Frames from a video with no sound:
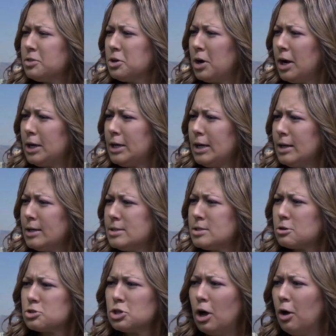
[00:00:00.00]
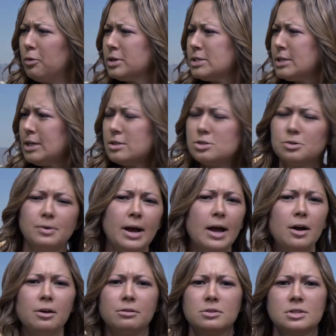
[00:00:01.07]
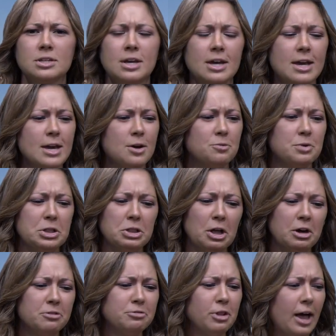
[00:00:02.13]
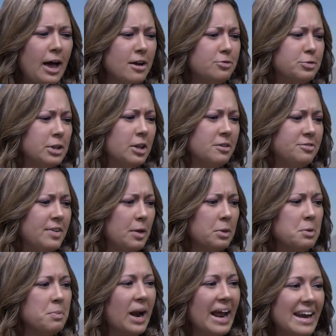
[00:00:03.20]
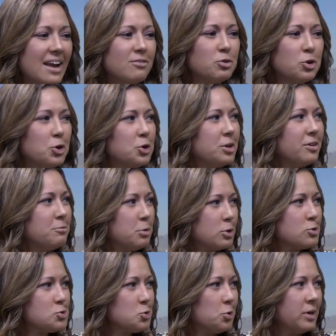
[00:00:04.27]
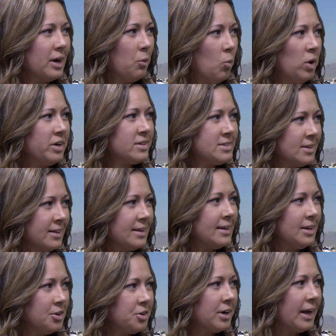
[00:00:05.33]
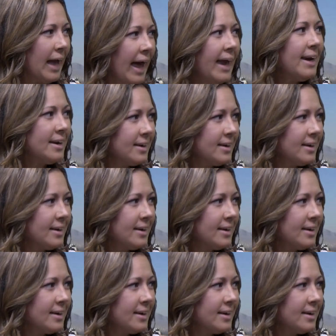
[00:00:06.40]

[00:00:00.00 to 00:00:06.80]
the grandkids. There's always kids around. We love life, we love family, but I never heard a birth story I wanted to like hear again.